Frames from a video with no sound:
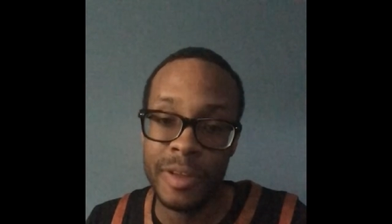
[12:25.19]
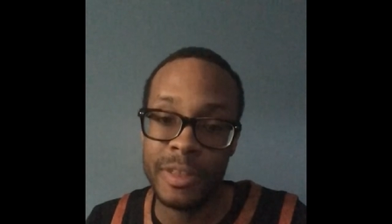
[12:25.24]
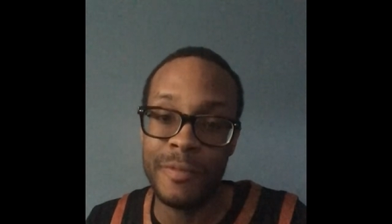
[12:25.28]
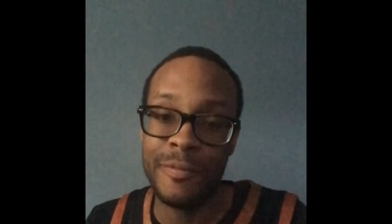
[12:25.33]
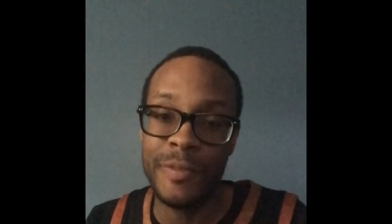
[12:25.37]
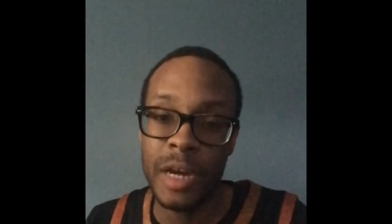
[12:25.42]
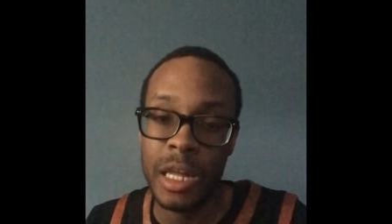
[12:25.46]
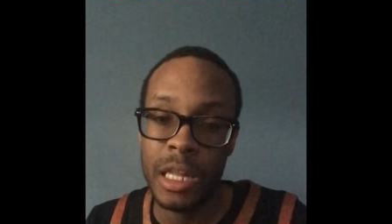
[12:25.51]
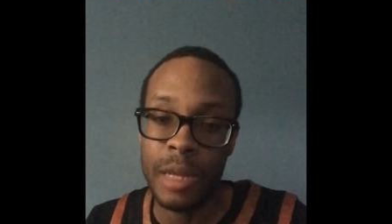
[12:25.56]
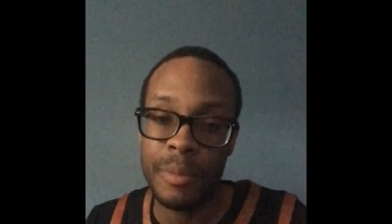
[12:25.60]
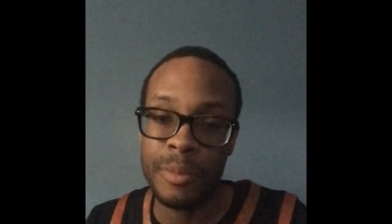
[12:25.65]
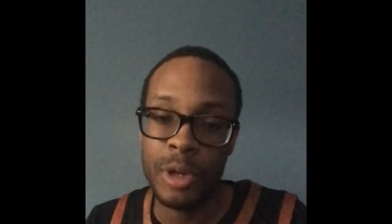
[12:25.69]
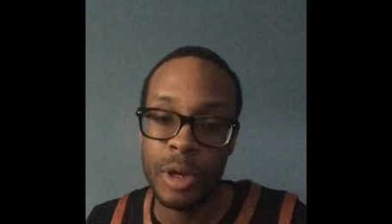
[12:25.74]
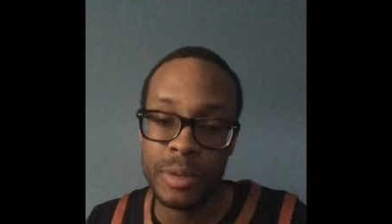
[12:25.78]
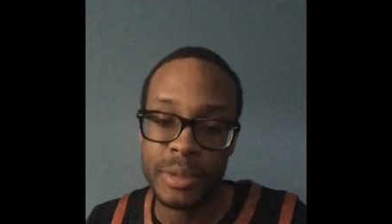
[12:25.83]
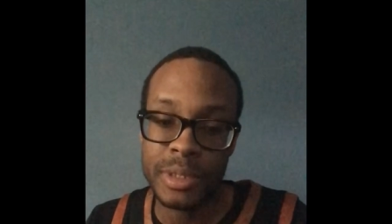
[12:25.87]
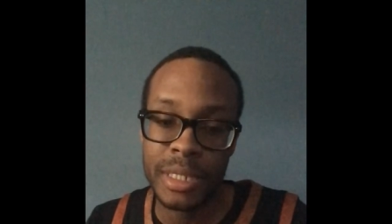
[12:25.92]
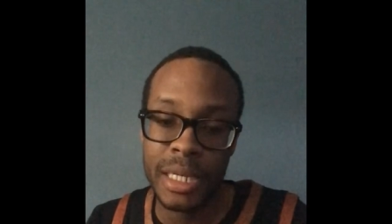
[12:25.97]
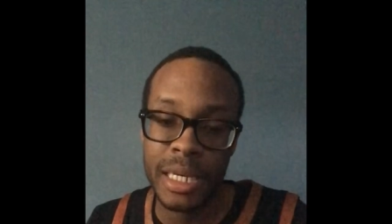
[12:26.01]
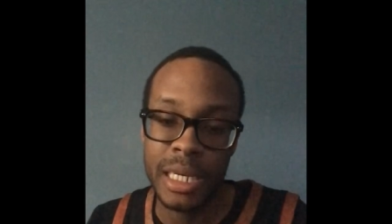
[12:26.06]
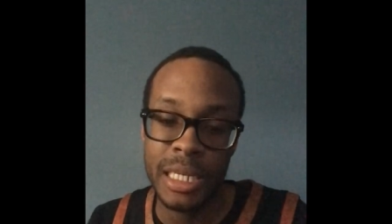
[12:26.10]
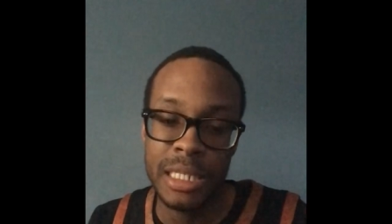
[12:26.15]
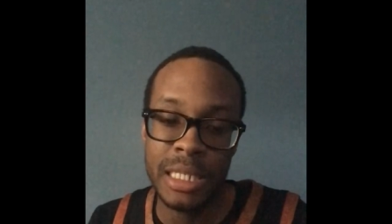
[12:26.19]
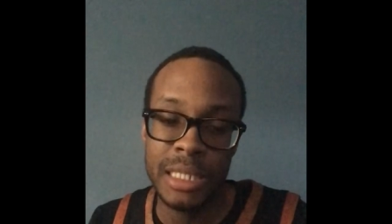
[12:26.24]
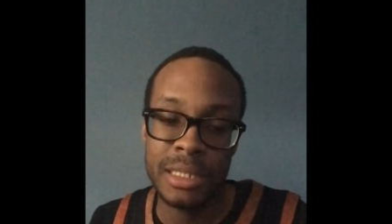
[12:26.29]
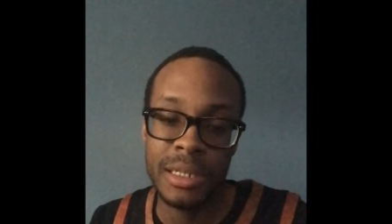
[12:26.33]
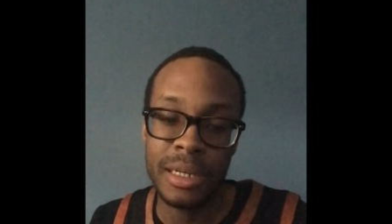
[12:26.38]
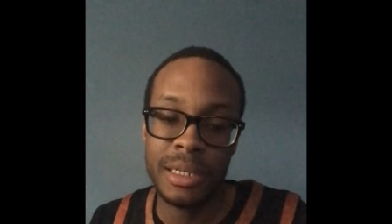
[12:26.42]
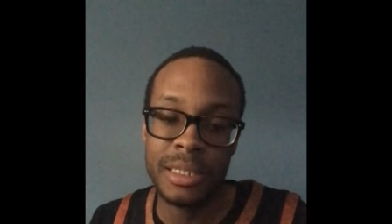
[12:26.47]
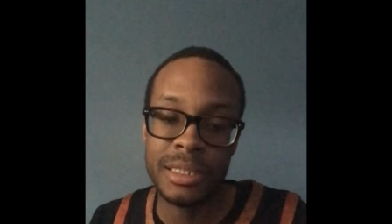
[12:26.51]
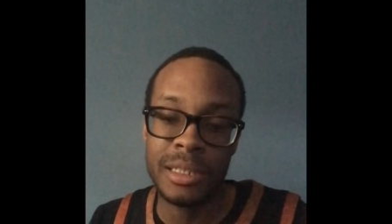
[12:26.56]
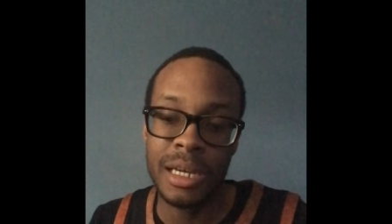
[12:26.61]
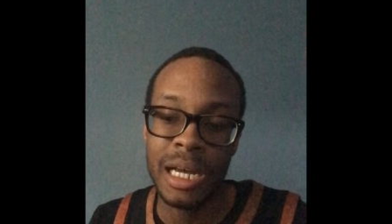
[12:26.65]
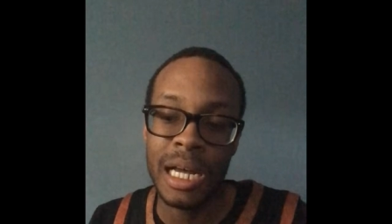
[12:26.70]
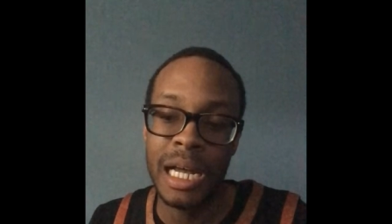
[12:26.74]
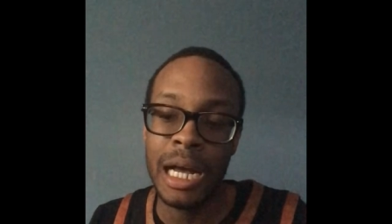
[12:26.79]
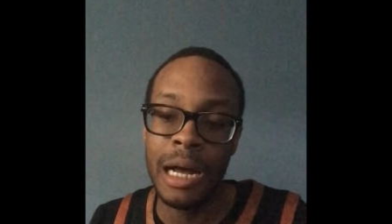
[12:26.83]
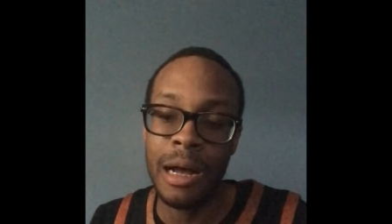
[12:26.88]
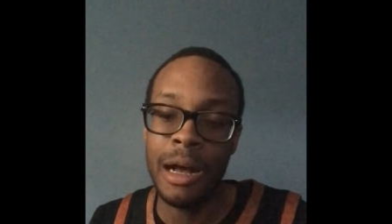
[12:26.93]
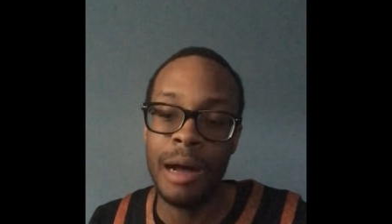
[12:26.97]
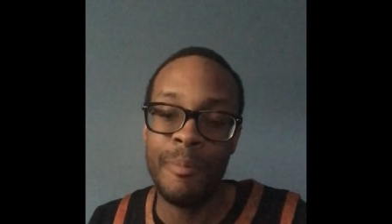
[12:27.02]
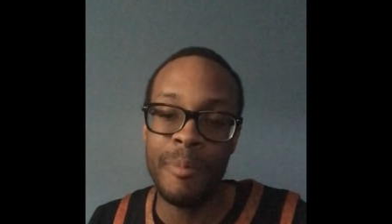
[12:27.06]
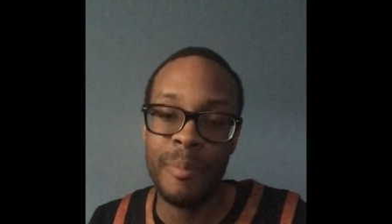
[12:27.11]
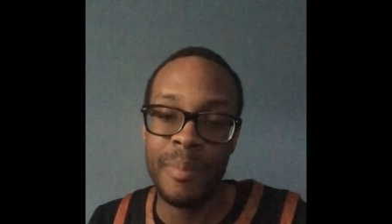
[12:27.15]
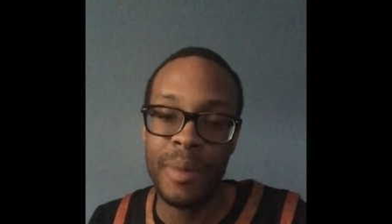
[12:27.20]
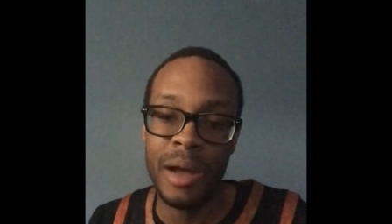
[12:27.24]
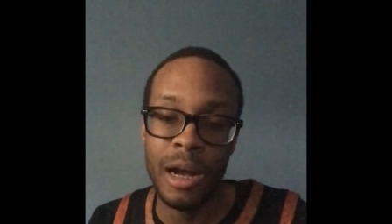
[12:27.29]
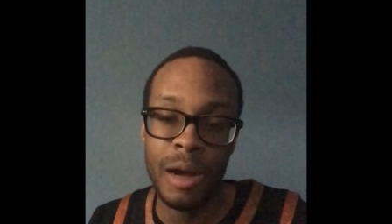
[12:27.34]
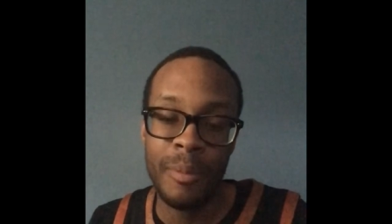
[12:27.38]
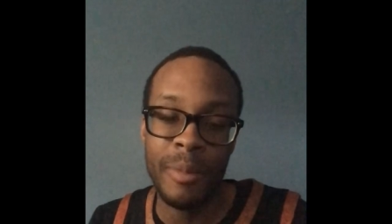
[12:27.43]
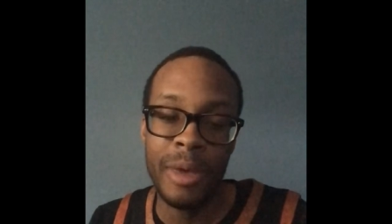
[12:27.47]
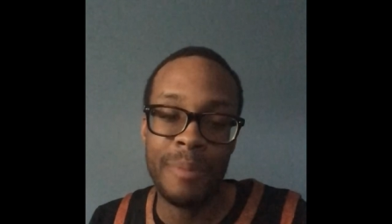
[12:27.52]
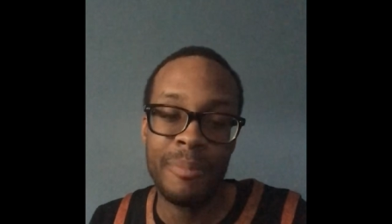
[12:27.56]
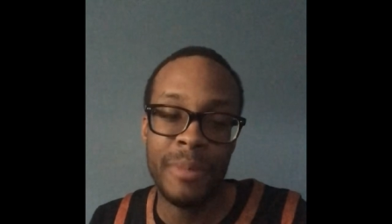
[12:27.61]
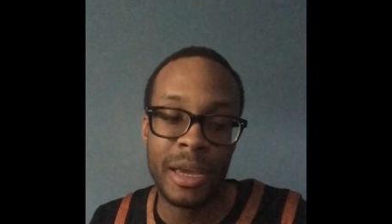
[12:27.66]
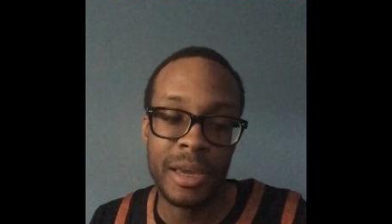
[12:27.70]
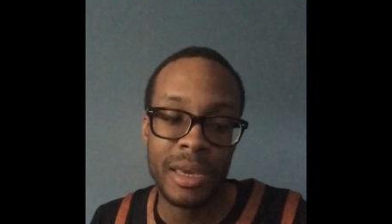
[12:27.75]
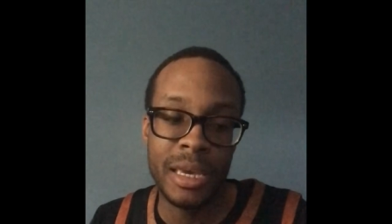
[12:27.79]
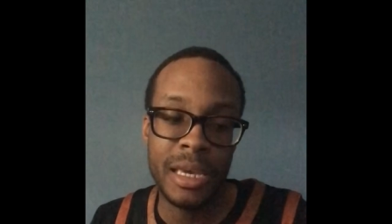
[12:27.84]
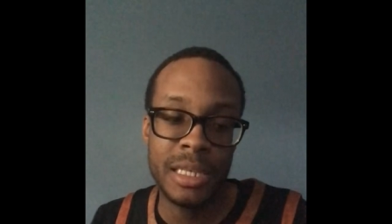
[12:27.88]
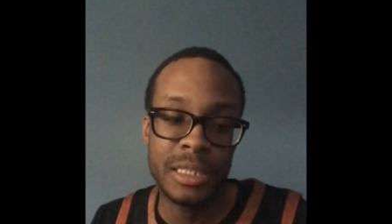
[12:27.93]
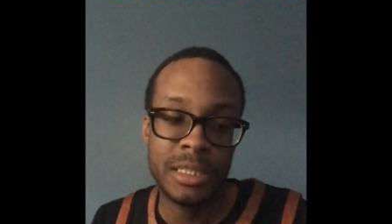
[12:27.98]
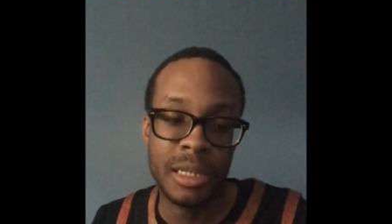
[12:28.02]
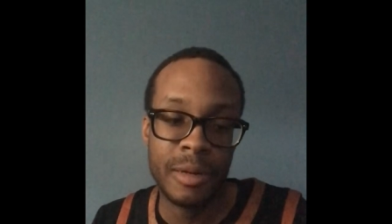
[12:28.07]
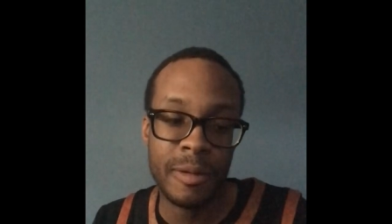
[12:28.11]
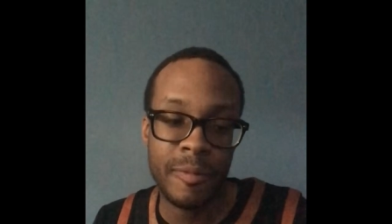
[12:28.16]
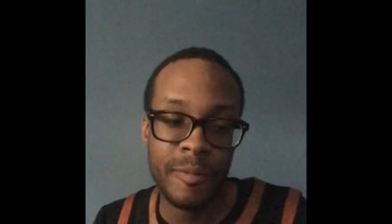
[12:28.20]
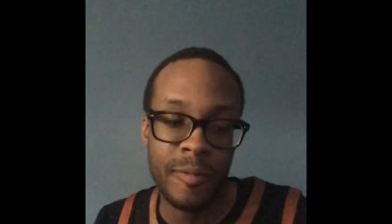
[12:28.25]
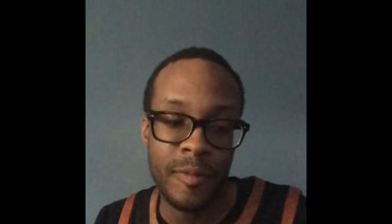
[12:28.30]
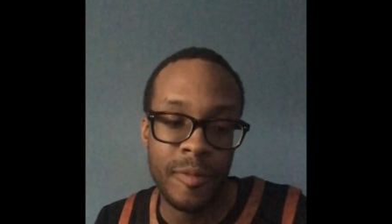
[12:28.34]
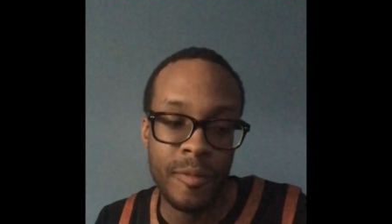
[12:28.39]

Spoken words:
You know what I'm saying? He's gonna help him out, make it easier.